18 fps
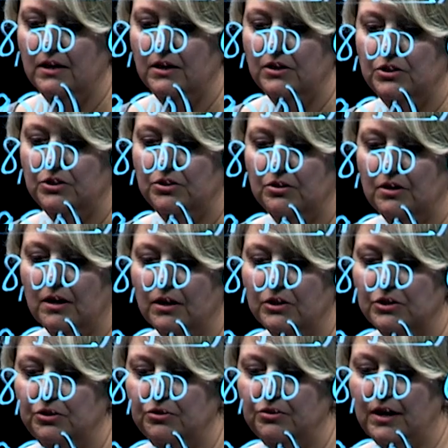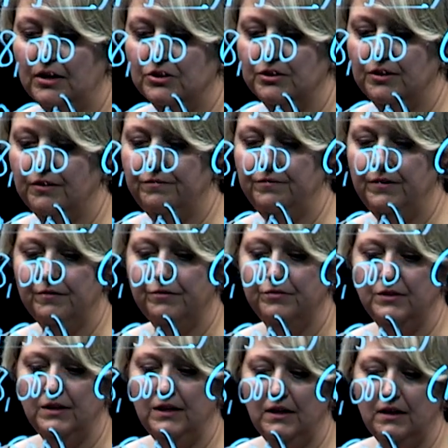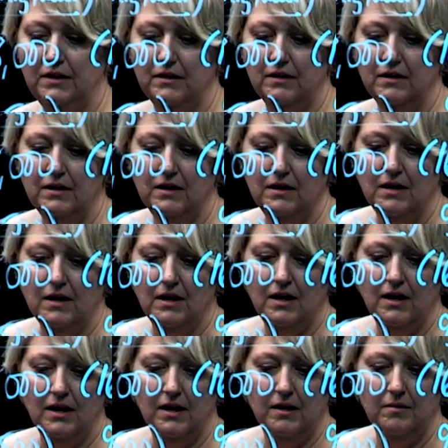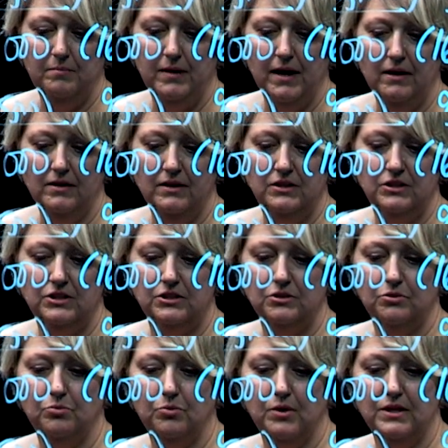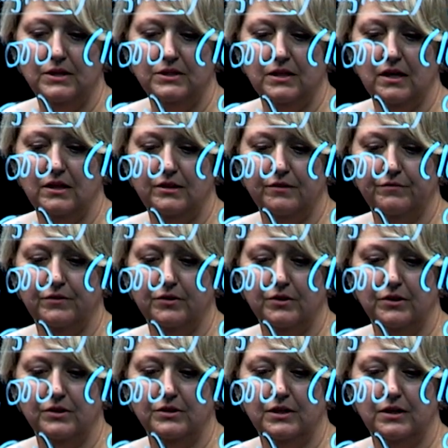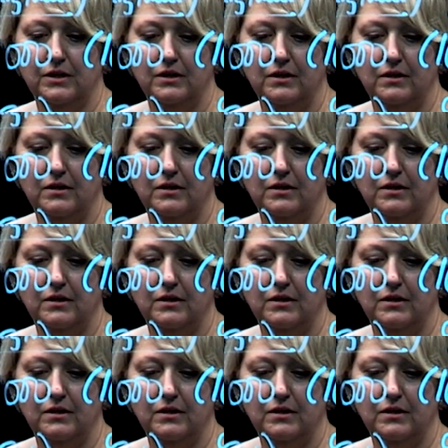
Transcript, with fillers: In our 2015 uh, balance was a deferred